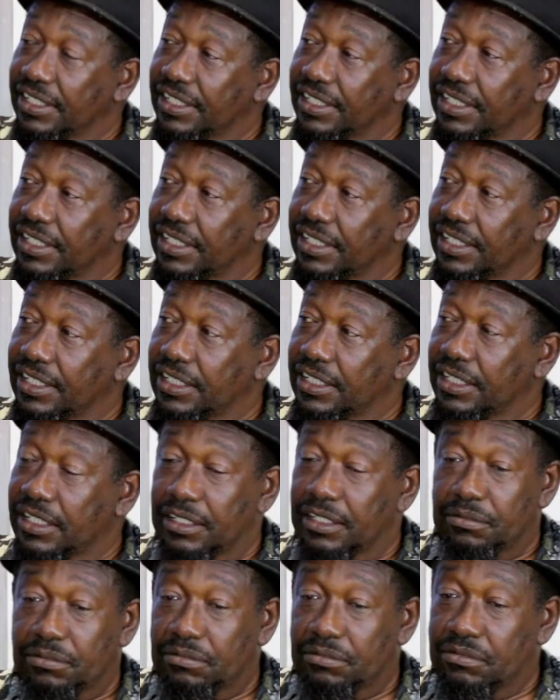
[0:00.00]

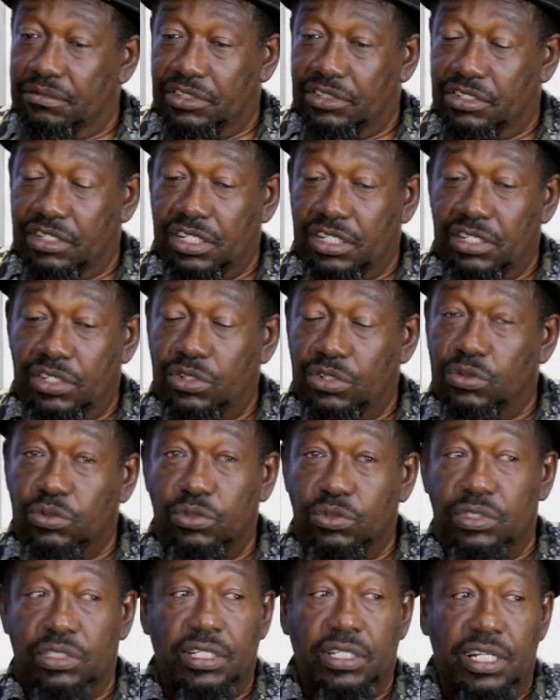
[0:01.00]
And try to
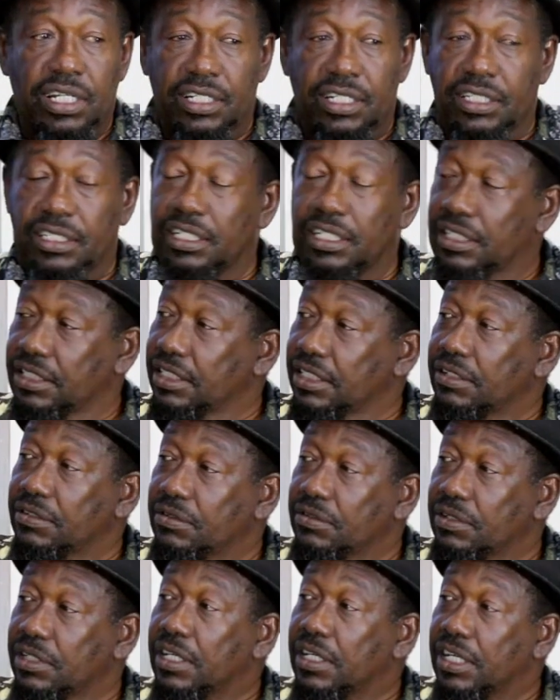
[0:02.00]
use a lot of things
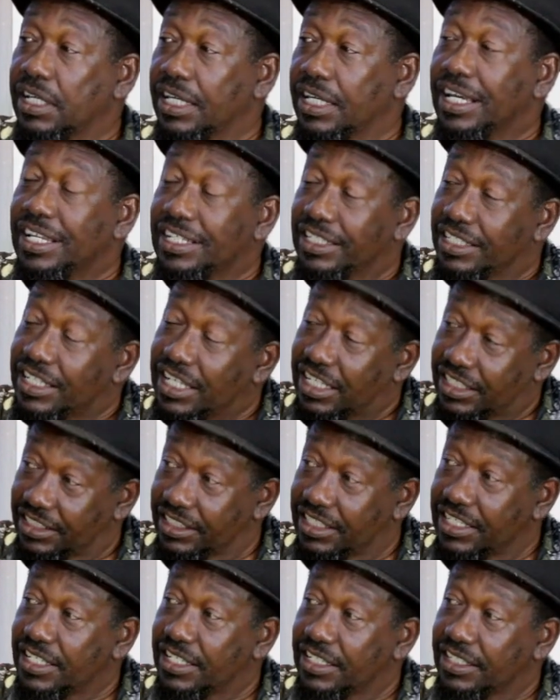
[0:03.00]
with high
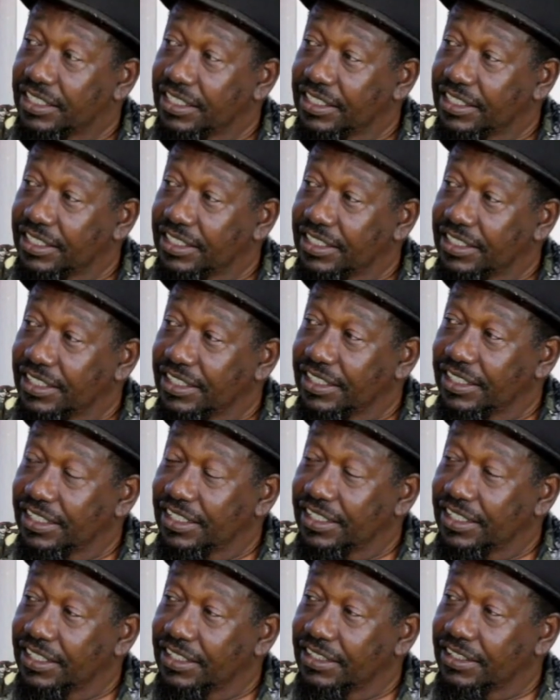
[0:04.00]
antioxidant.
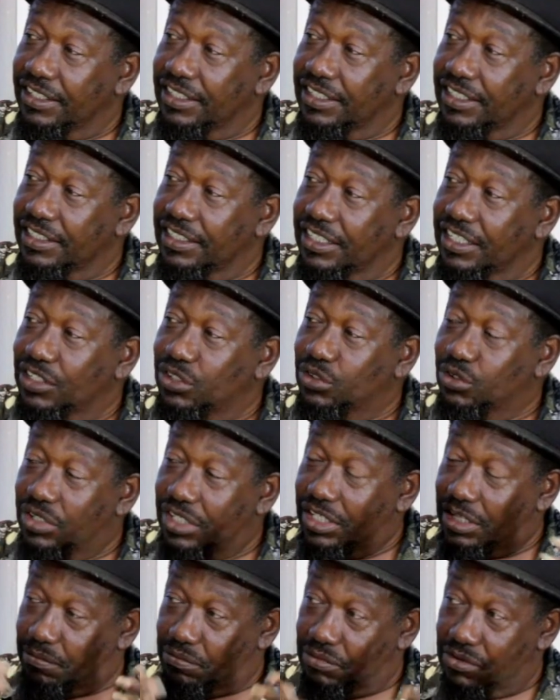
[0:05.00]
You understand? To
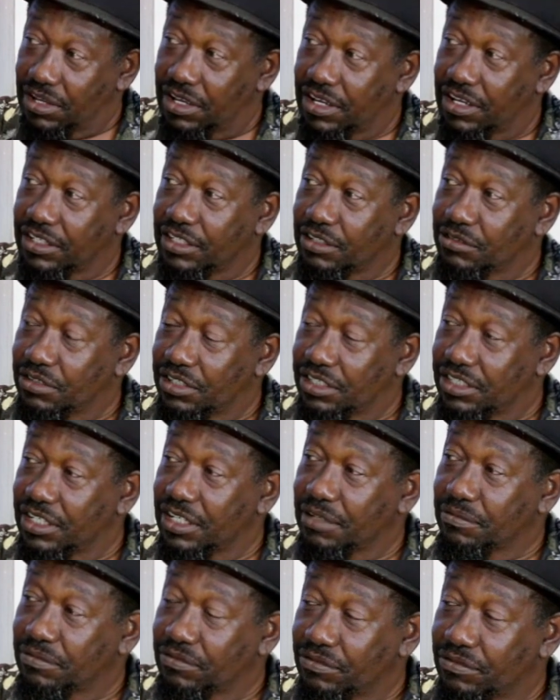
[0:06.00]
keep your arteries
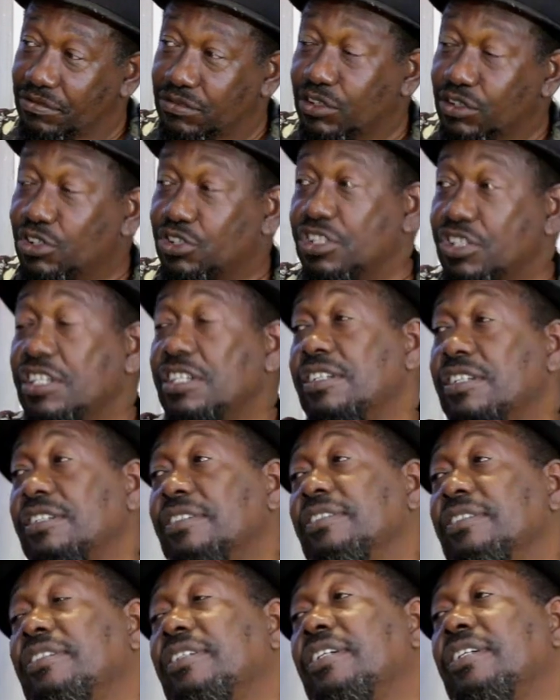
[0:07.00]
them flushing.
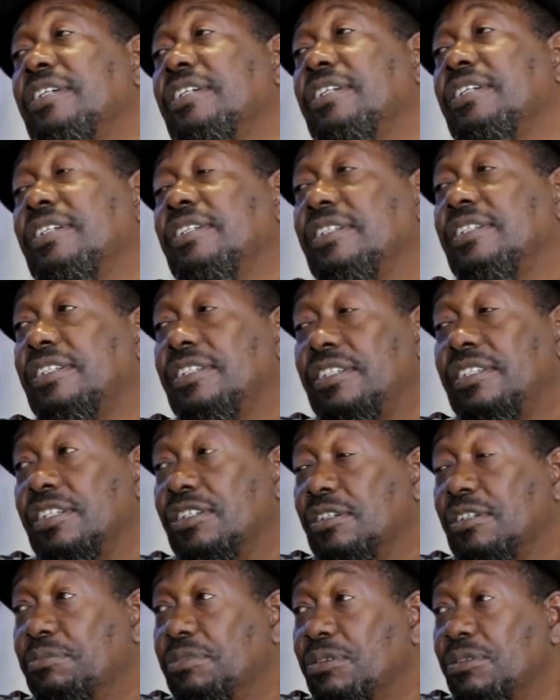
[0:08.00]

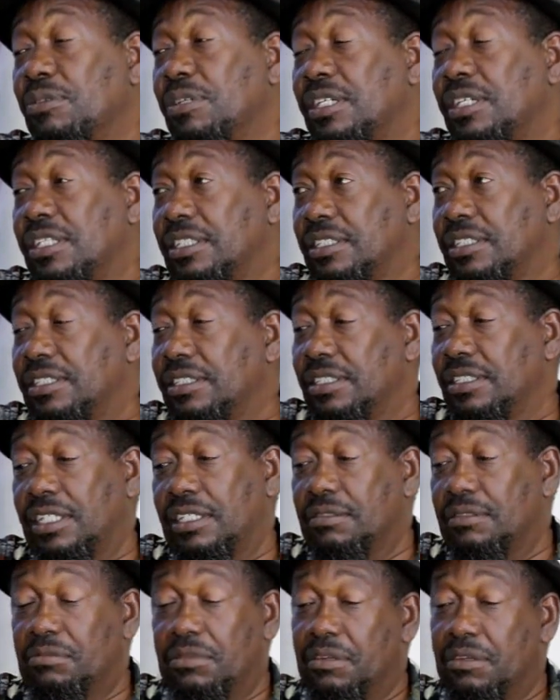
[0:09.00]
Drink up your water.
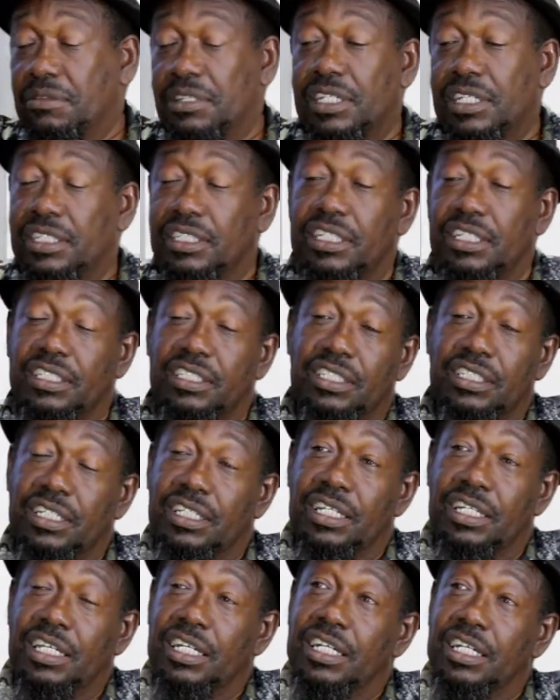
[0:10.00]
This is
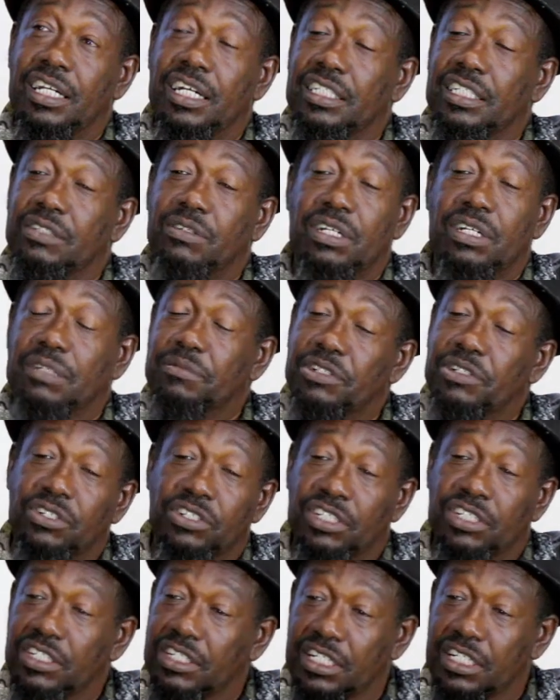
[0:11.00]
8 glasses of water. I
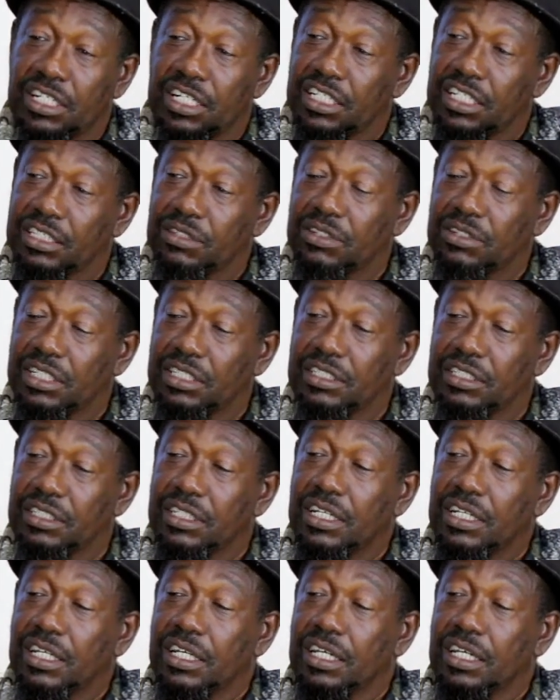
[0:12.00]
don't drink 8 glasses of water.